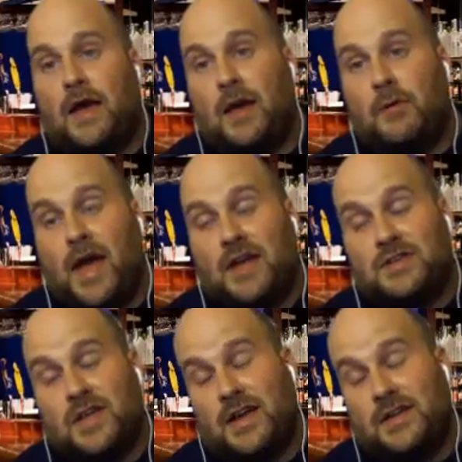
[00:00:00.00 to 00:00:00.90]
yeah. We
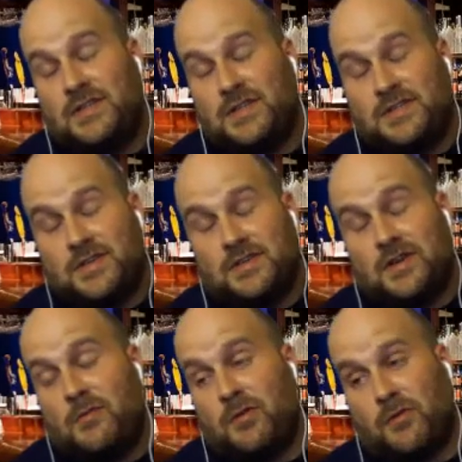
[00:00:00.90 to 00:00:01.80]
actually had a decent
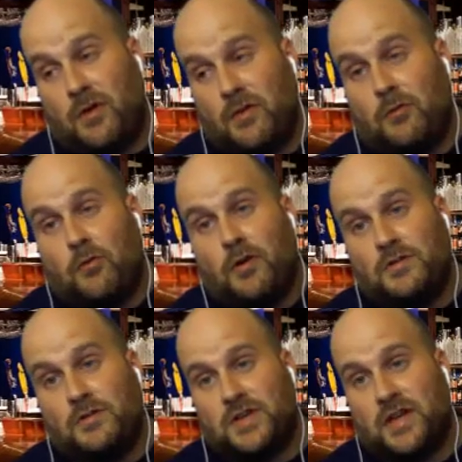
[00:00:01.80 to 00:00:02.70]
number on the
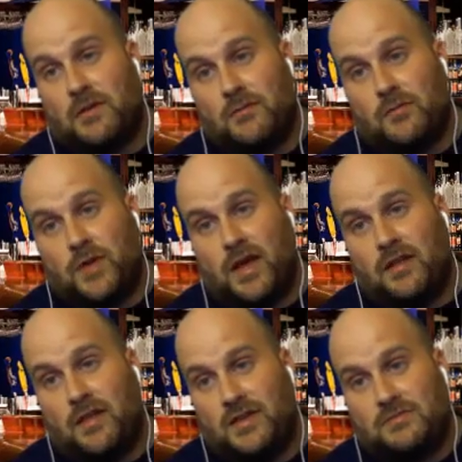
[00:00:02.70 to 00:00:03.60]
Warriors game. We had it
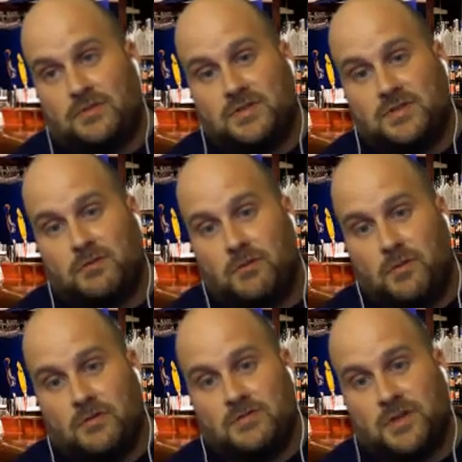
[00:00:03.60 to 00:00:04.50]
last Wednesday with
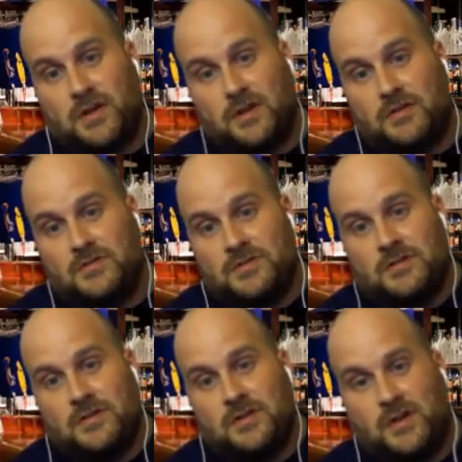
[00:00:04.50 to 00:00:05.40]
Warriors Lakers.
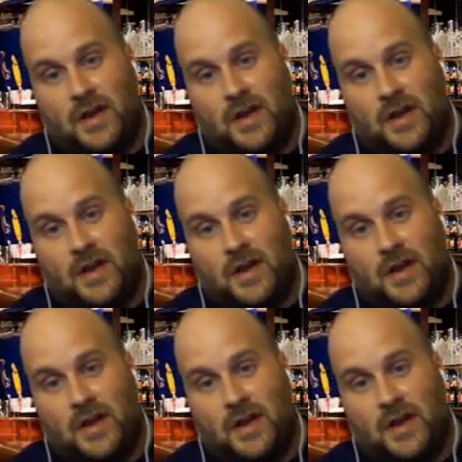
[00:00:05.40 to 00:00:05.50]
I